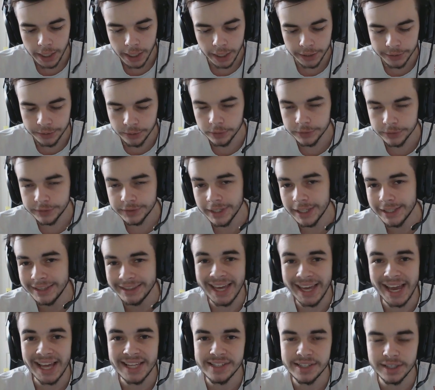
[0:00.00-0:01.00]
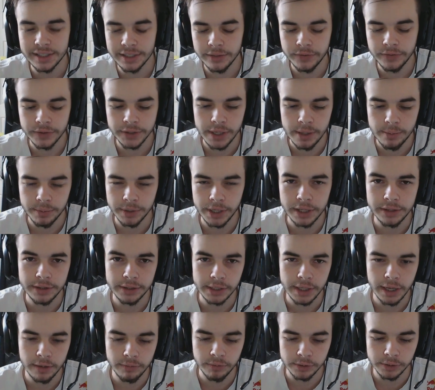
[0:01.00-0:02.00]
I know it's not that significant, but I
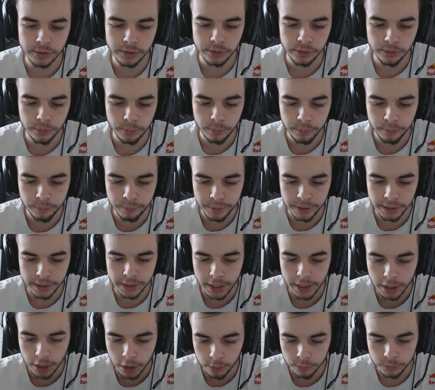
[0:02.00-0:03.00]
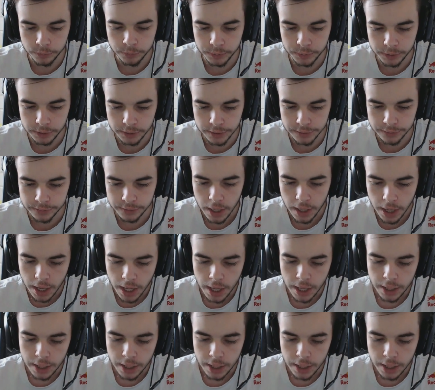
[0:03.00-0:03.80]
think every little bit helps, because